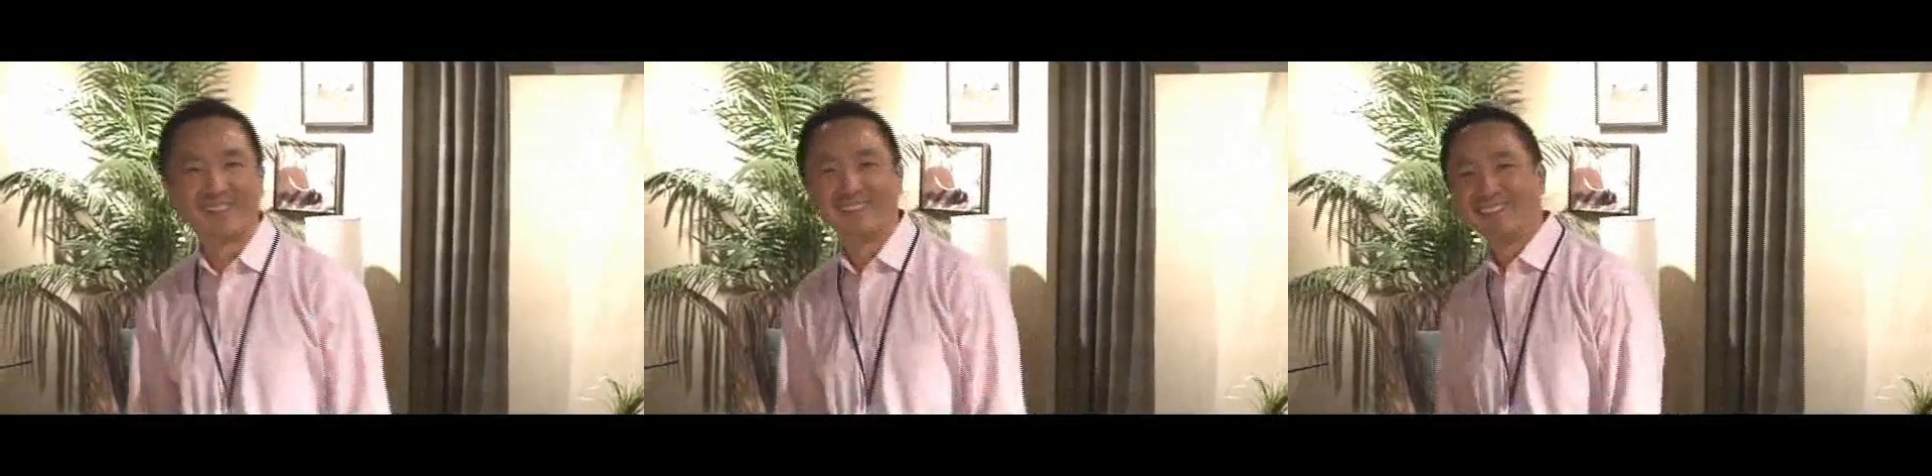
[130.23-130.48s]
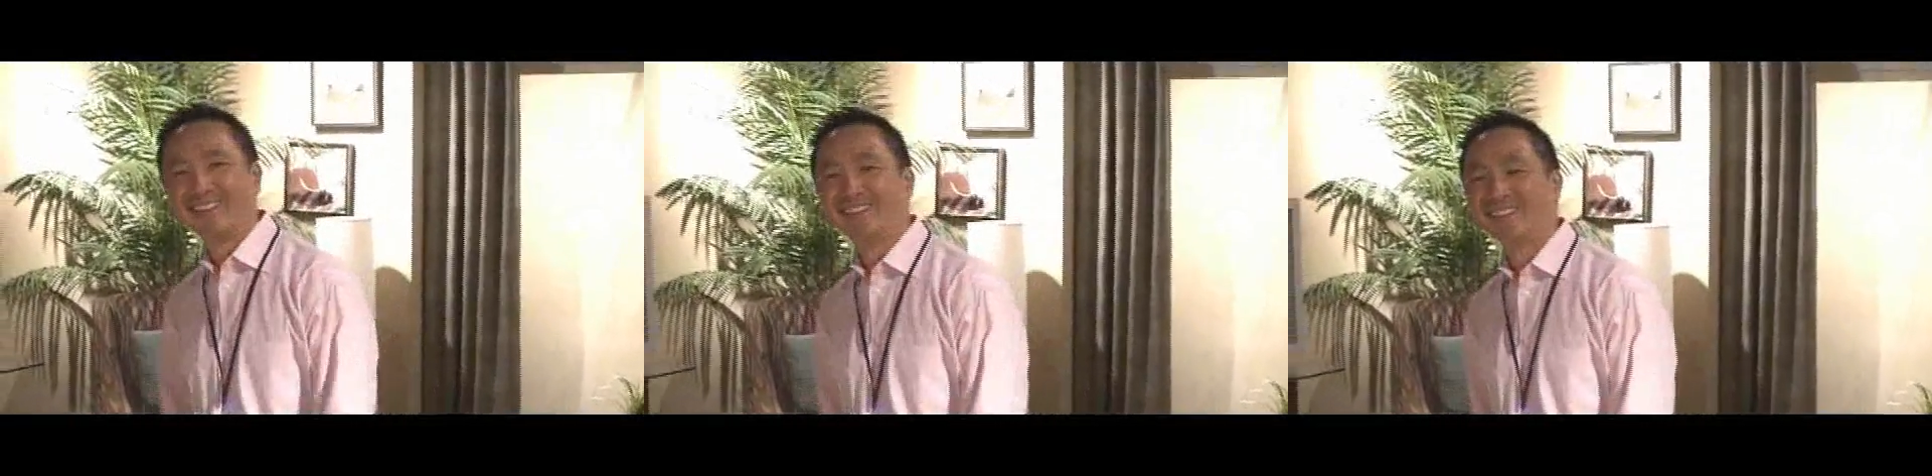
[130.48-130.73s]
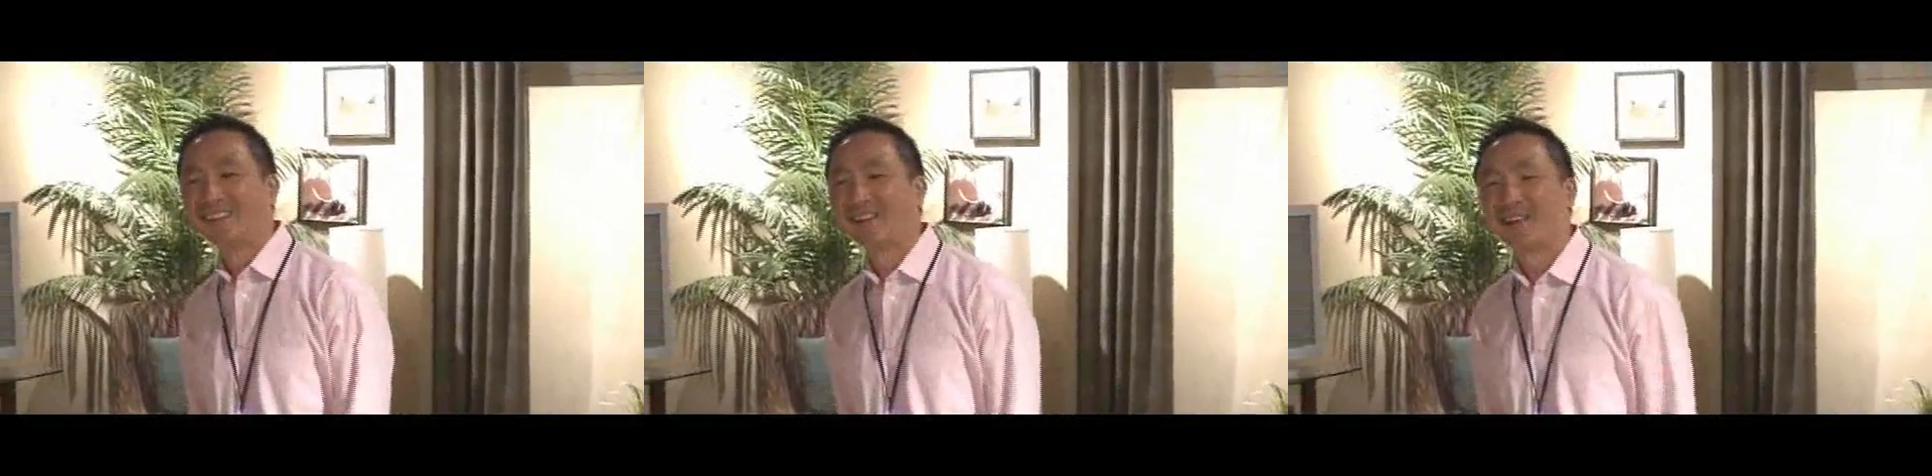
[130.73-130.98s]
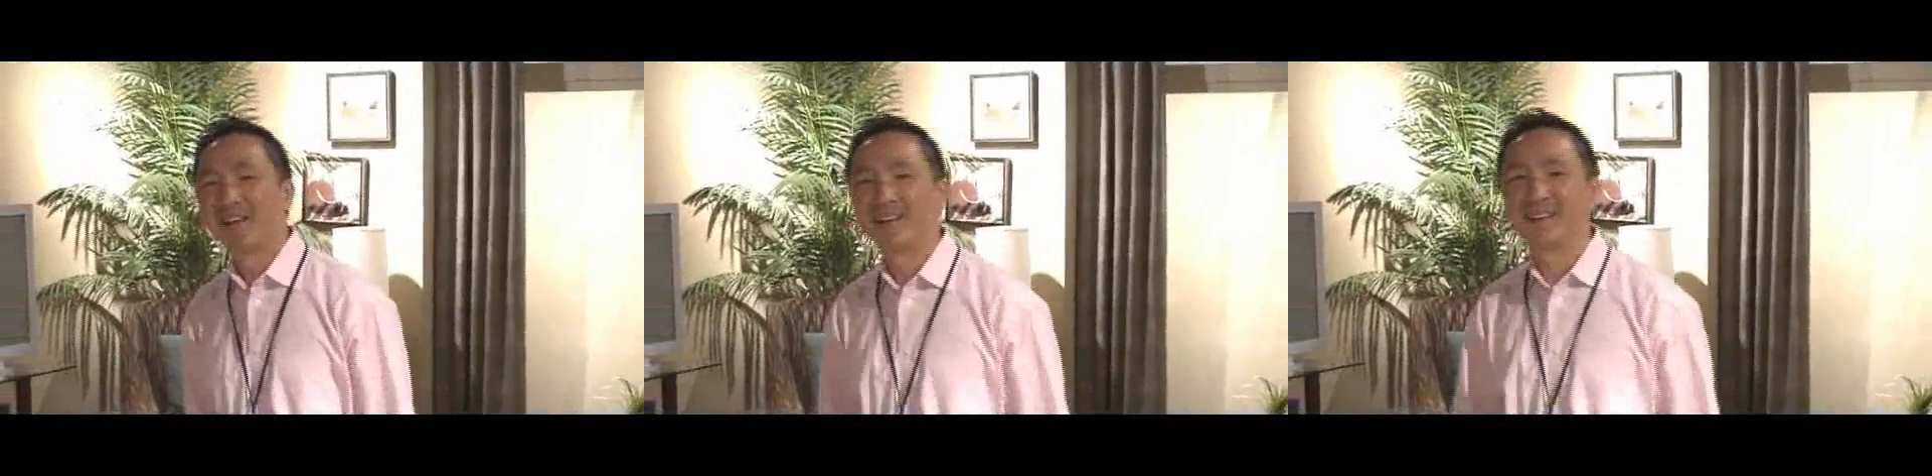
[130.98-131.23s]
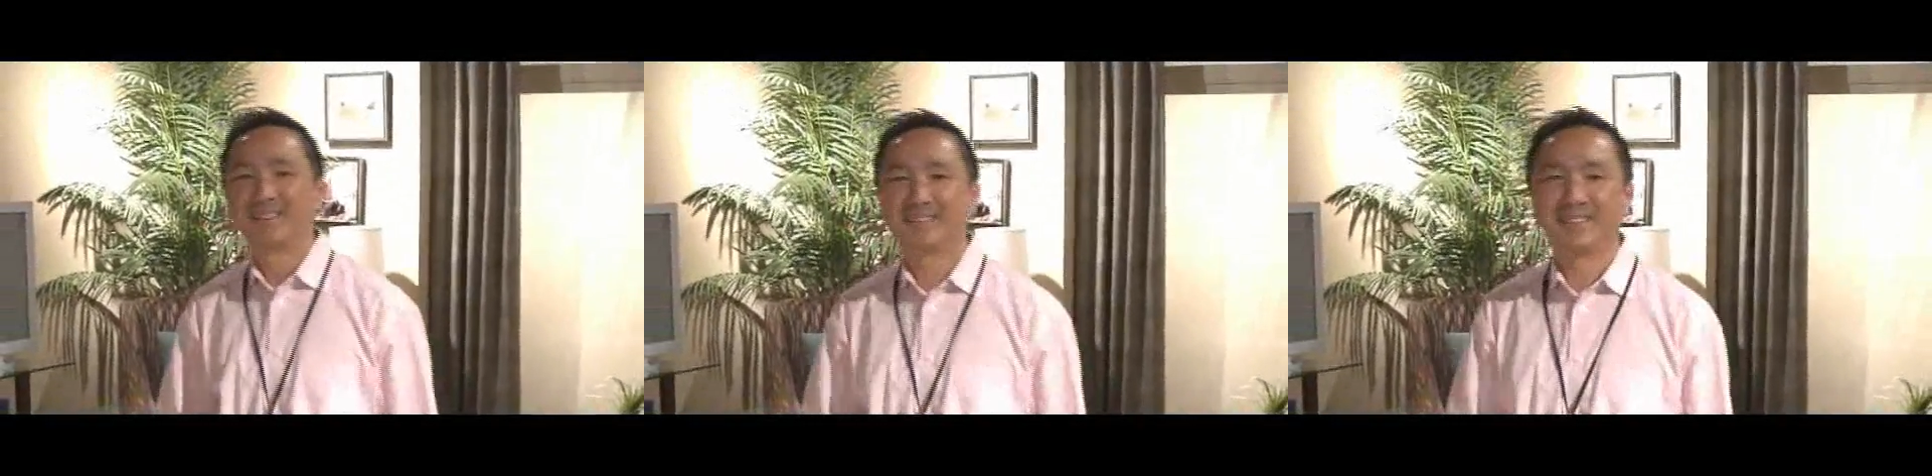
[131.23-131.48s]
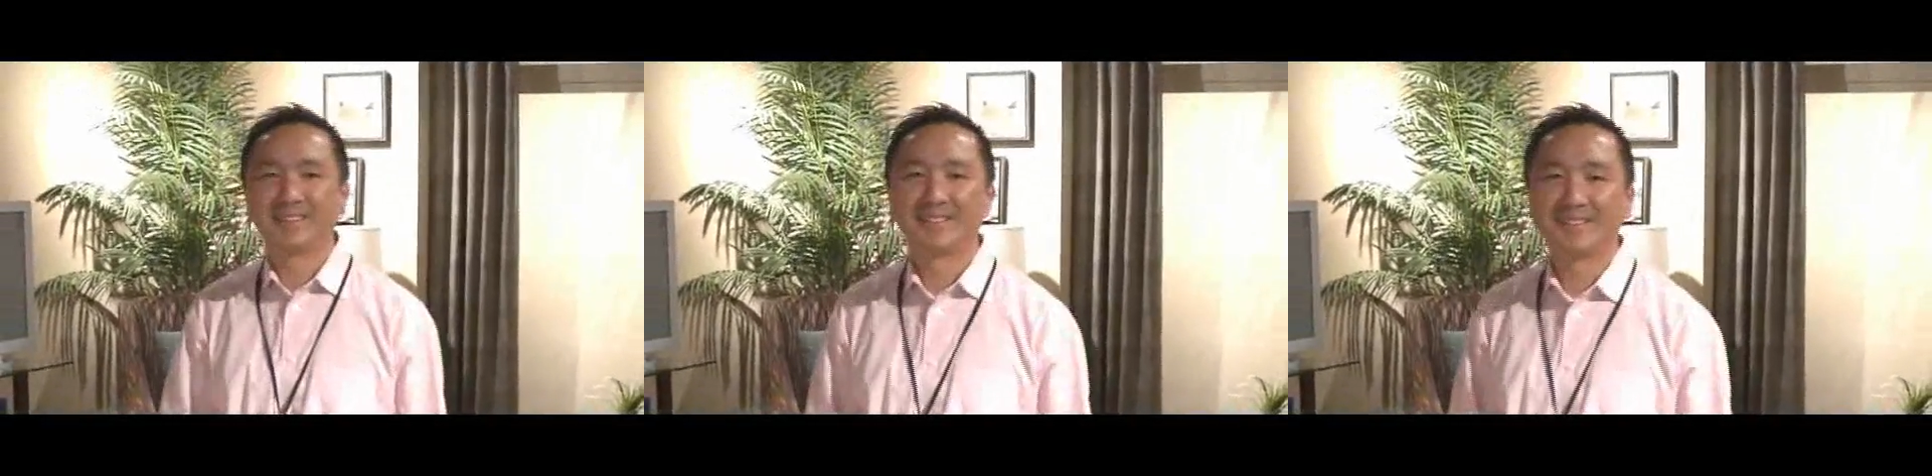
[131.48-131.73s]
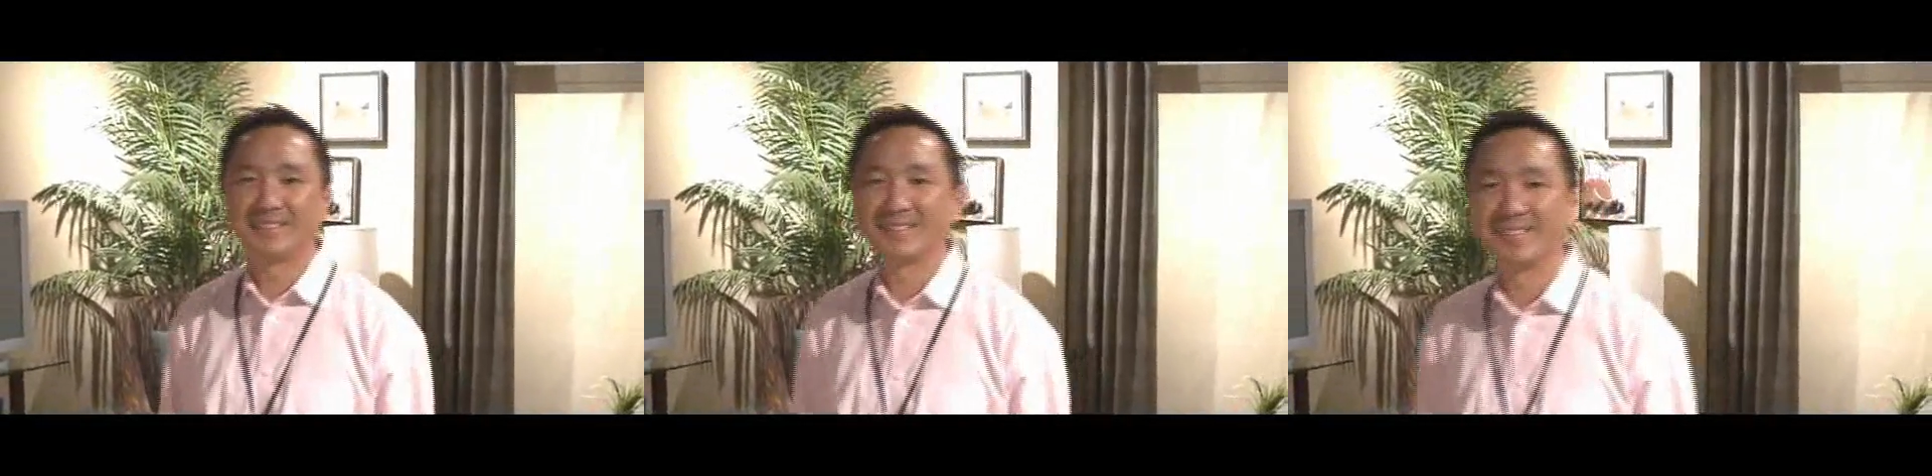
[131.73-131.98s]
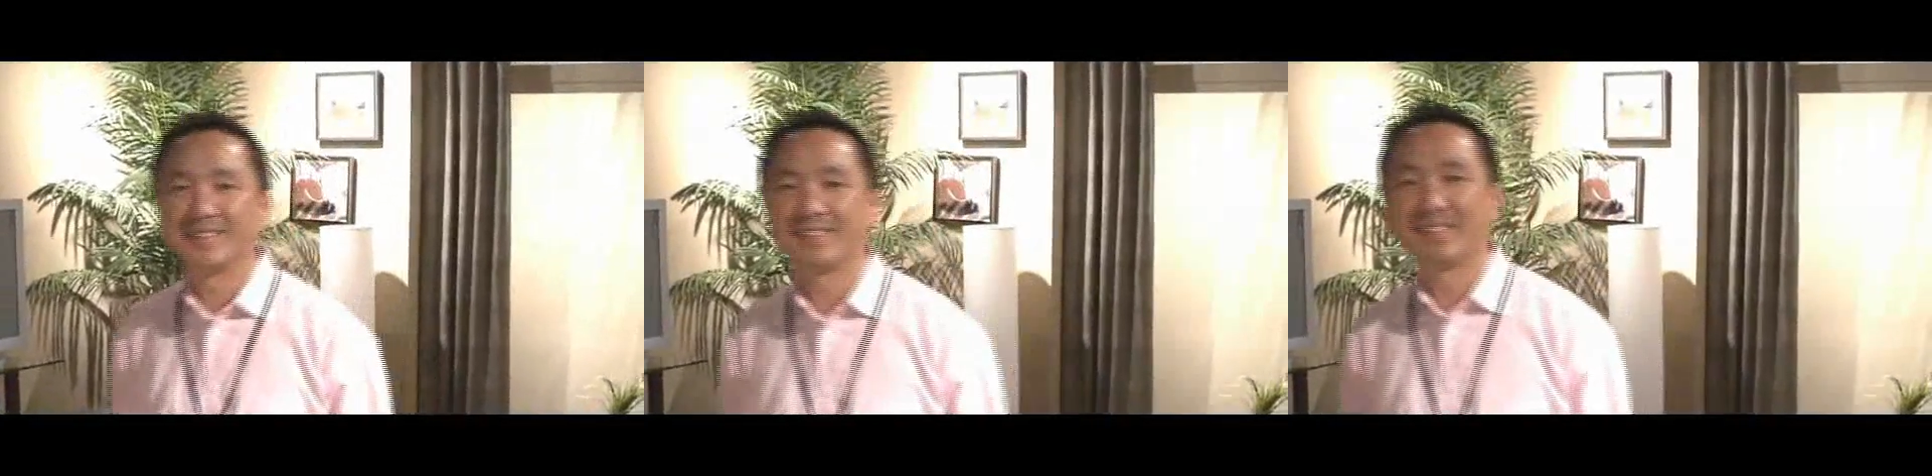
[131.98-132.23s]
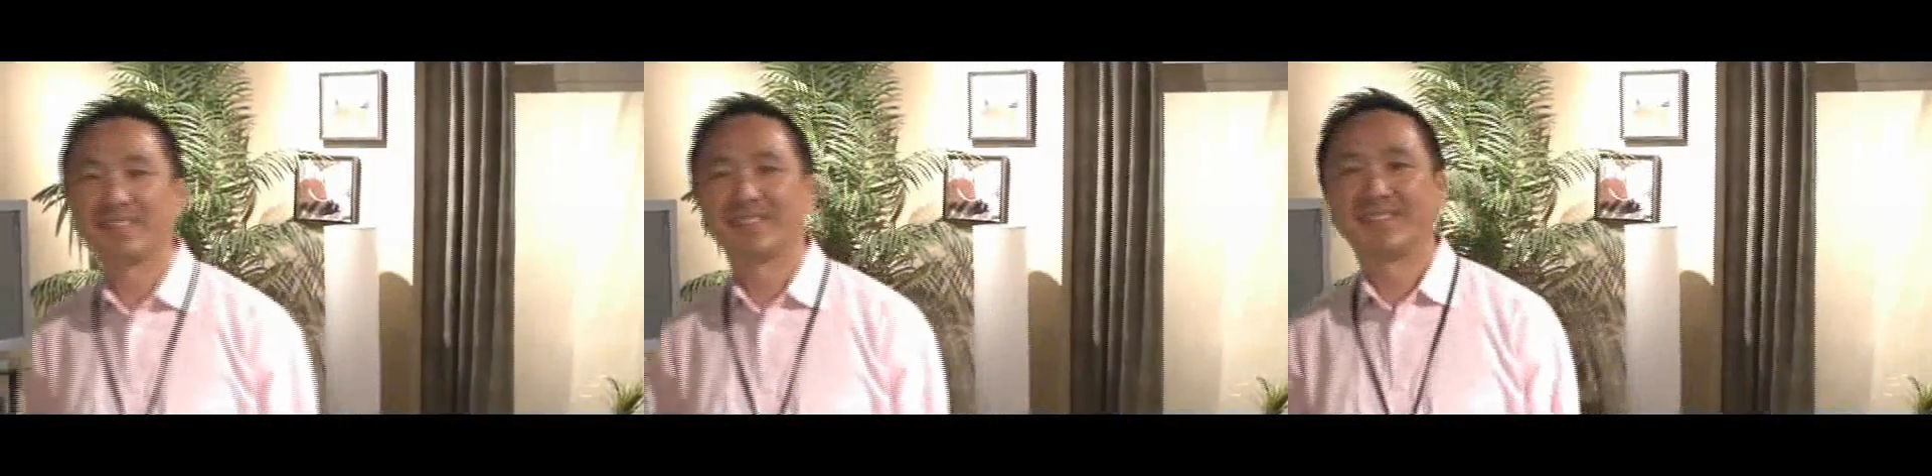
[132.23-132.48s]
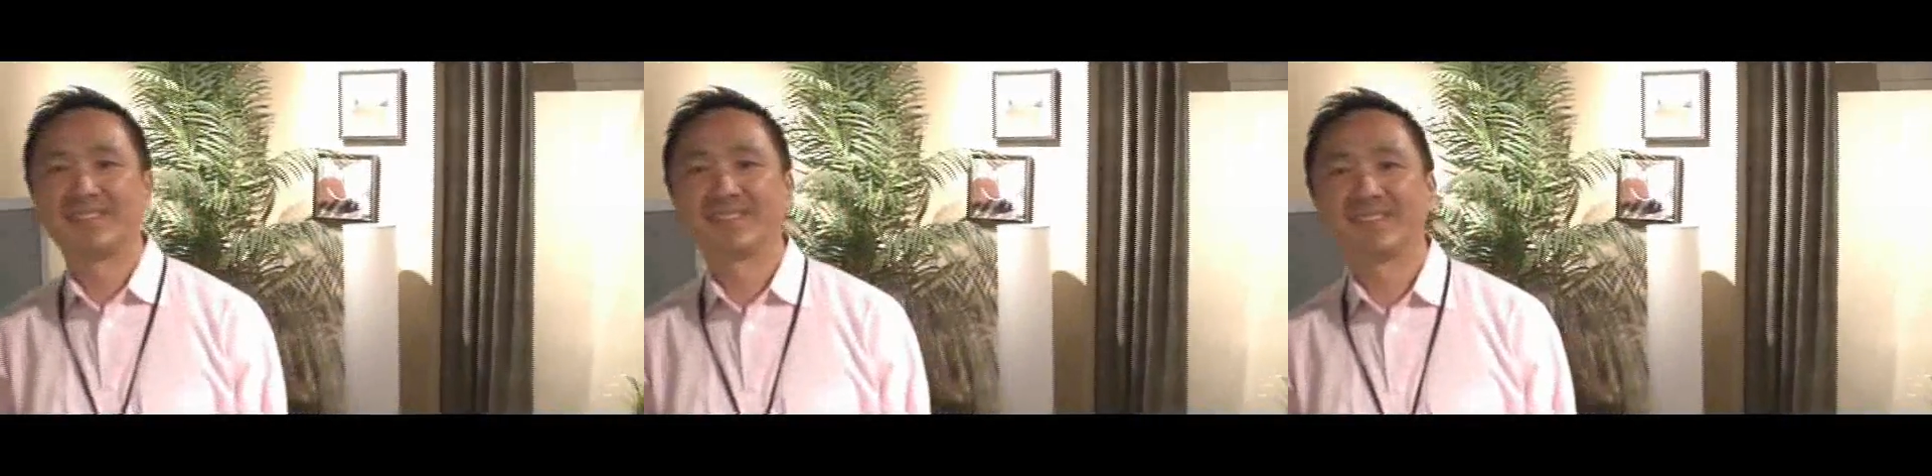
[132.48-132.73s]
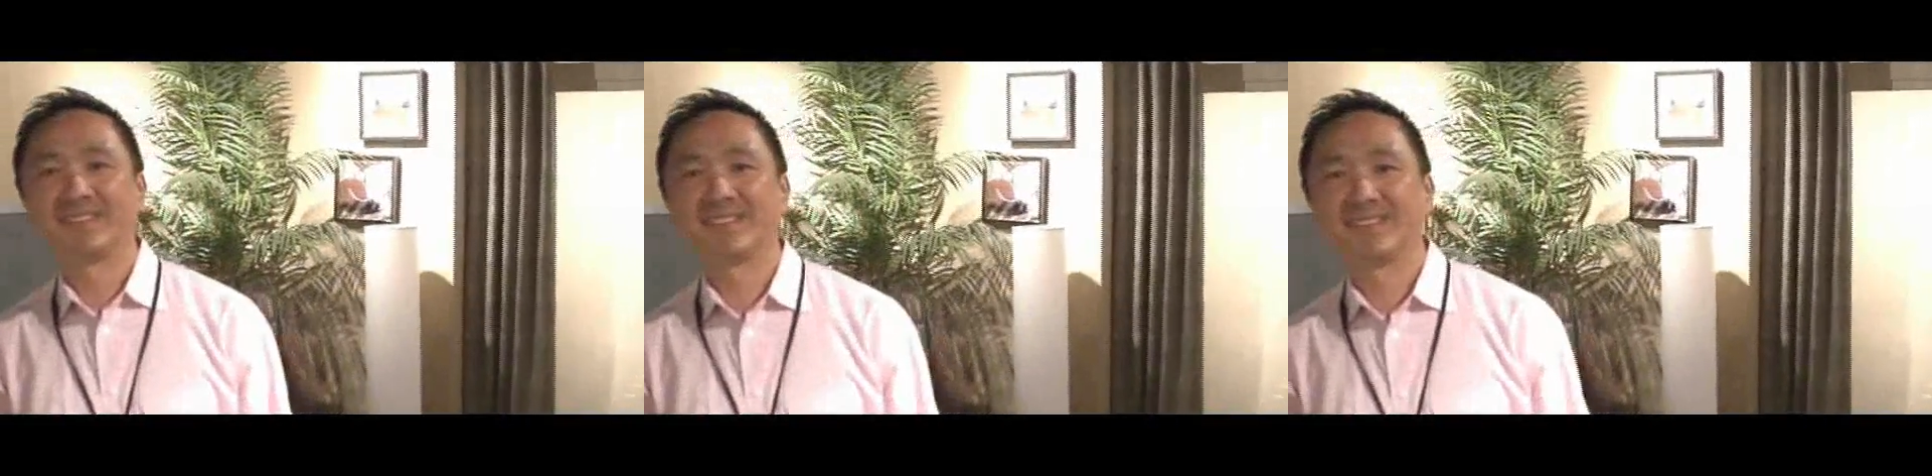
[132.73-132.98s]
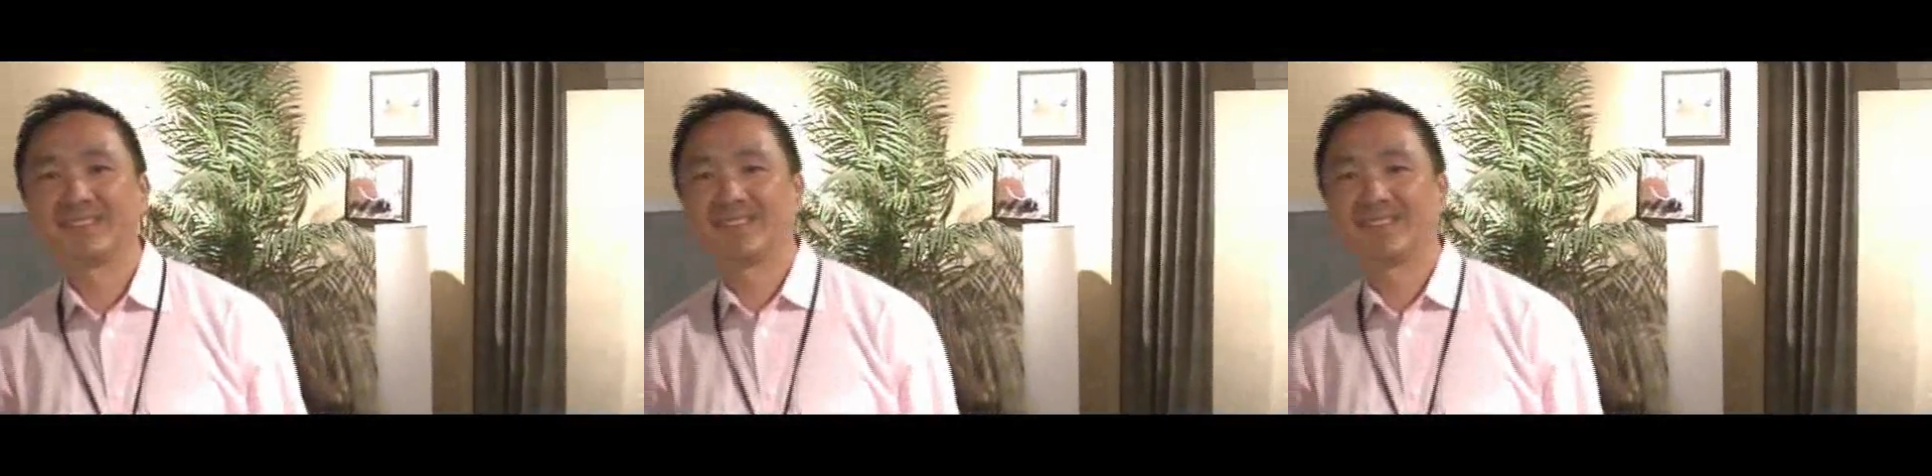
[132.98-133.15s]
And you're right down the street from Zapatista